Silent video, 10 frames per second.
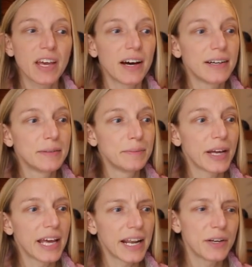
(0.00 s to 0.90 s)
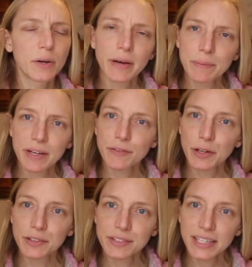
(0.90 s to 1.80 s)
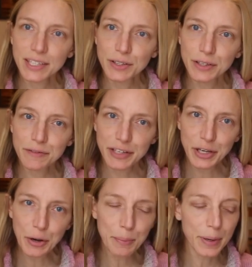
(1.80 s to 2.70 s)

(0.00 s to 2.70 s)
Um, and I know it might make for a slightly longer video,